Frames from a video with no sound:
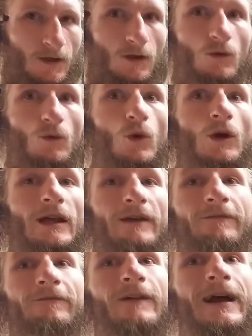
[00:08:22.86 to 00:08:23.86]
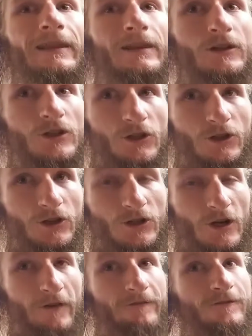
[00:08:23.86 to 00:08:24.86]
working at the church
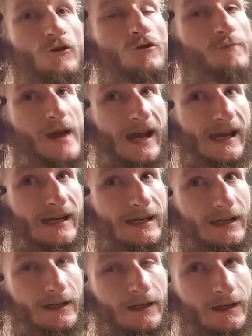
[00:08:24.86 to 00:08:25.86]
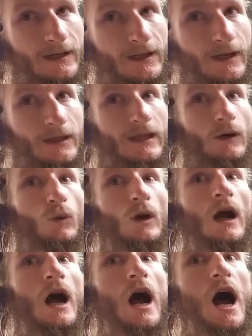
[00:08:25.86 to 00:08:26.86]
food bank. There were
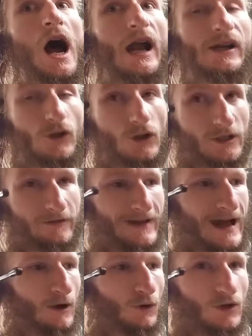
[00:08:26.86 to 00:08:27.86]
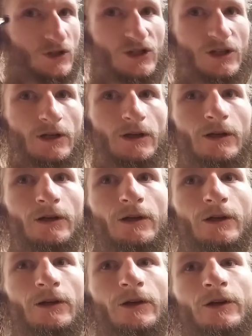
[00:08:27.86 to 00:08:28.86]
hundreds of hours
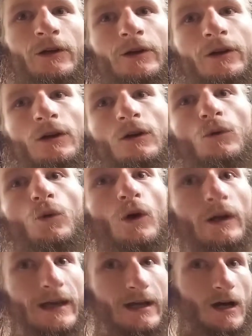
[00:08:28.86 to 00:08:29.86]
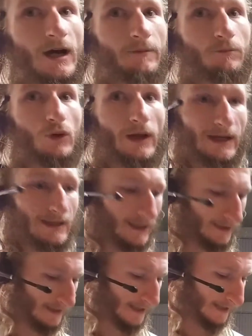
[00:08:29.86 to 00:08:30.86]
working on
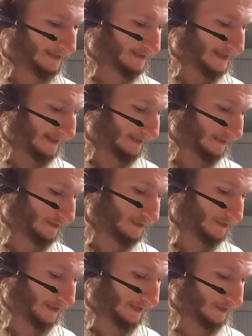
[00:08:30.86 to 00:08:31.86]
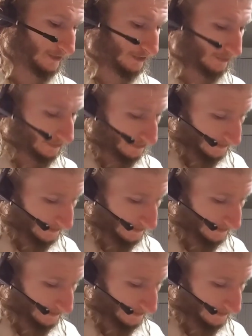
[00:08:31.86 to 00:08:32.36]
planting things at the church